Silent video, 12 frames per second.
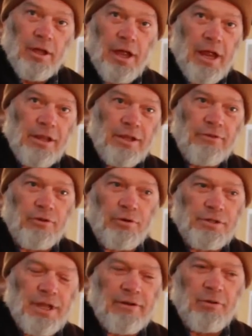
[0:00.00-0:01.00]
And these of
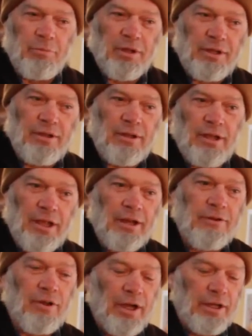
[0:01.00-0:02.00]
course have to be
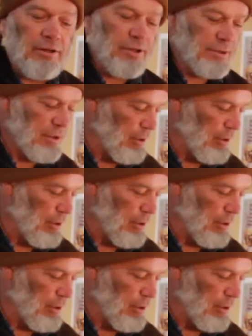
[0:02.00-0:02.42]
in tight because